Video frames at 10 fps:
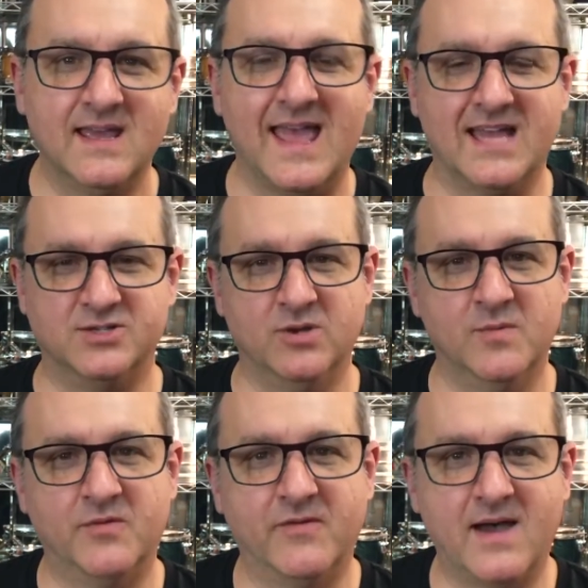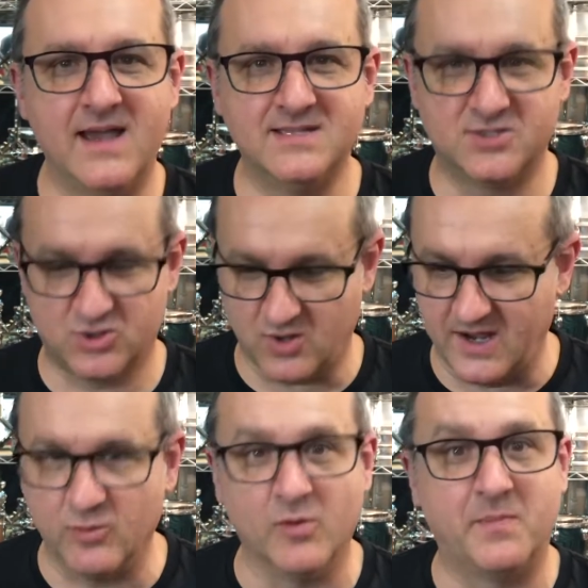As you improvise, try
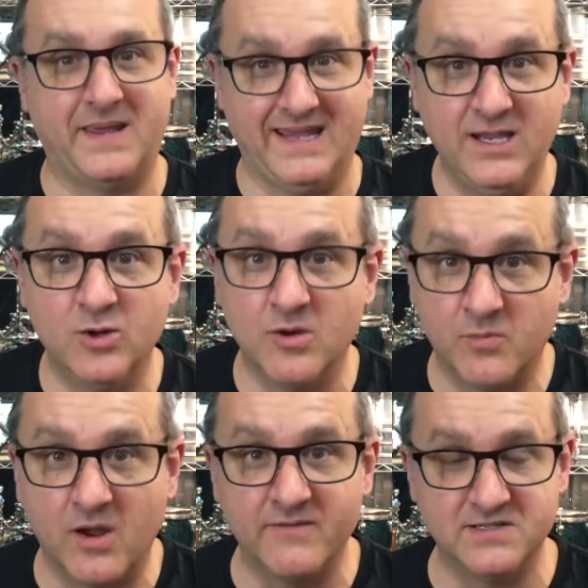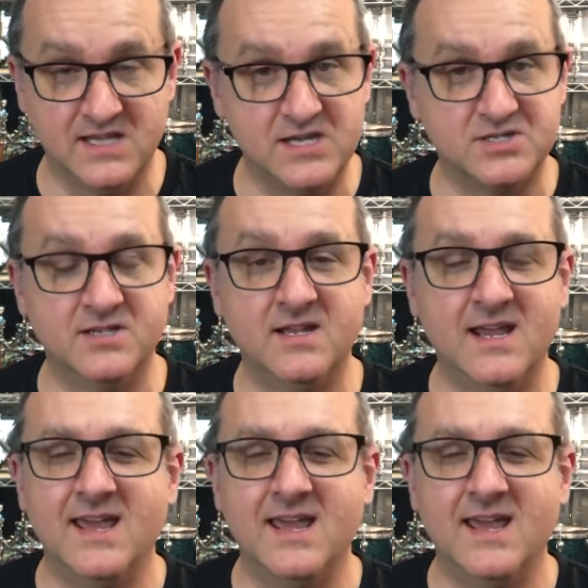to repeat your improvisation.